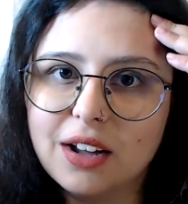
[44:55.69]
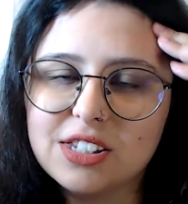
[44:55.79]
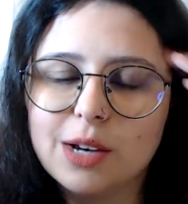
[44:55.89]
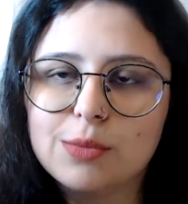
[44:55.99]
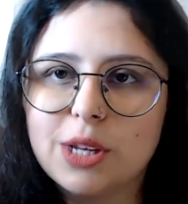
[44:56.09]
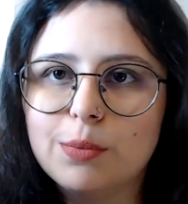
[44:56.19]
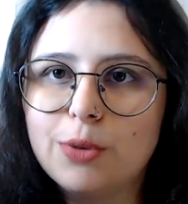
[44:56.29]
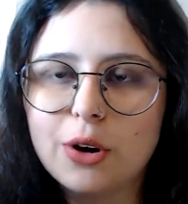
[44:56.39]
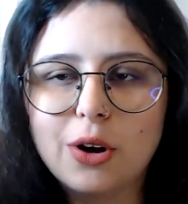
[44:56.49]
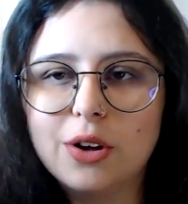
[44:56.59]
Some
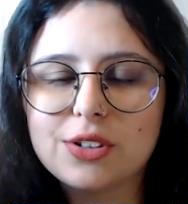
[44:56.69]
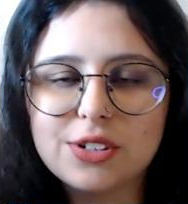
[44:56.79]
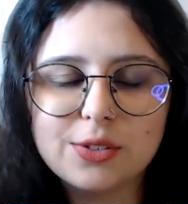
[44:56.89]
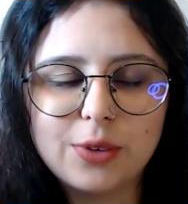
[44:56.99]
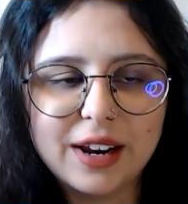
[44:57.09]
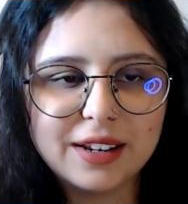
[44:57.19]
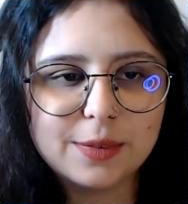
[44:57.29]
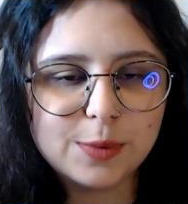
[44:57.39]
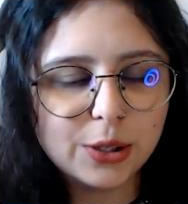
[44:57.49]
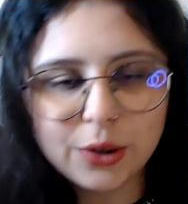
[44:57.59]
protocols write
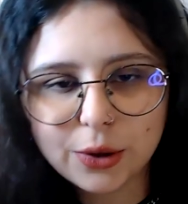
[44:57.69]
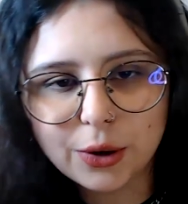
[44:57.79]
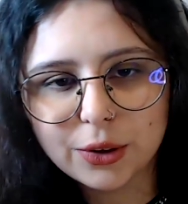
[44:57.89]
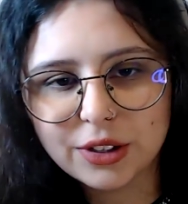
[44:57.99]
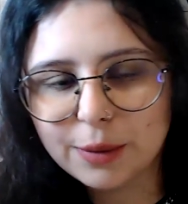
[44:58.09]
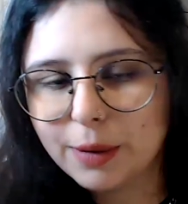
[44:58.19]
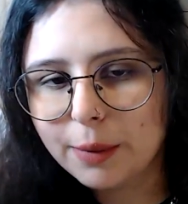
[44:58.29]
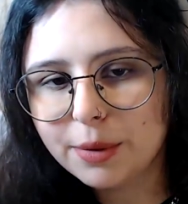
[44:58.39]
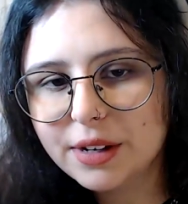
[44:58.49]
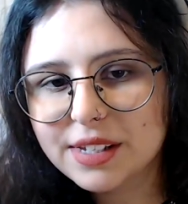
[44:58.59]
pseudocode in the
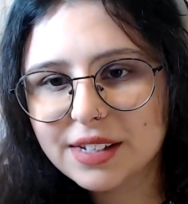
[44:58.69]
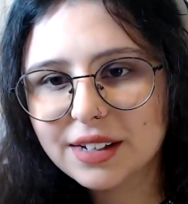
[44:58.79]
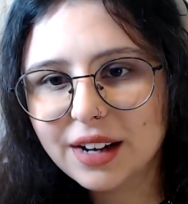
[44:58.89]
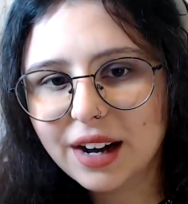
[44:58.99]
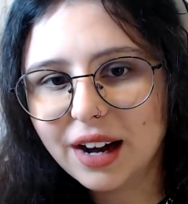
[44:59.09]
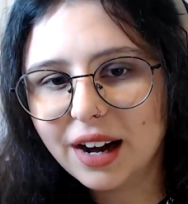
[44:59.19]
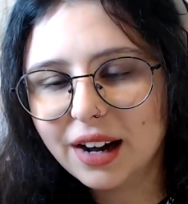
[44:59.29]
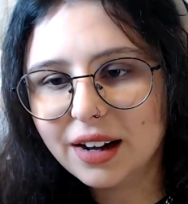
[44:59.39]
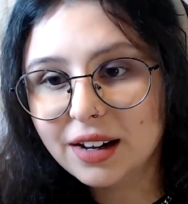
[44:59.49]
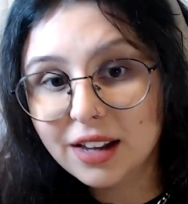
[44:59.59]
papers,
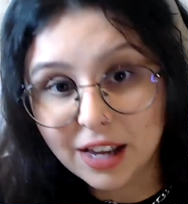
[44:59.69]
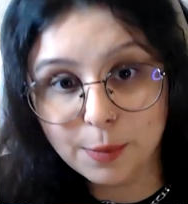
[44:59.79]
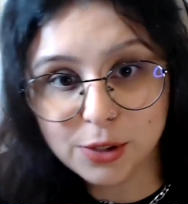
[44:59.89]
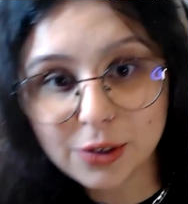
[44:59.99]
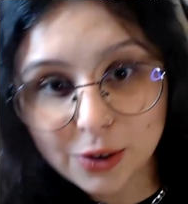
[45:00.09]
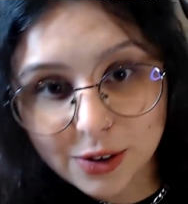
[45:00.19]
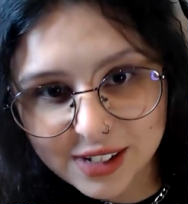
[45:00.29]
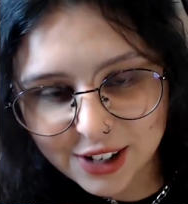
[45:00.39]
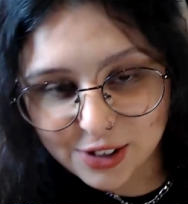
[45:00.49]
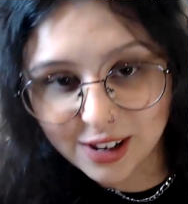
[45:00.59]
and pseudocodes
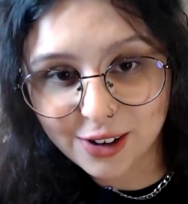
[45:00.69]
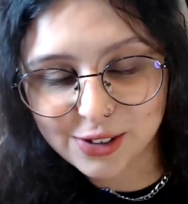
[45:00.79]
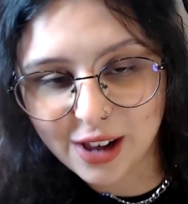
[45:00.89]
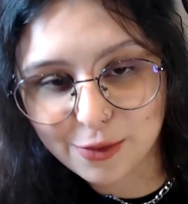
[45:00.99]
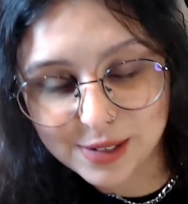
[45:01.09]
actually also have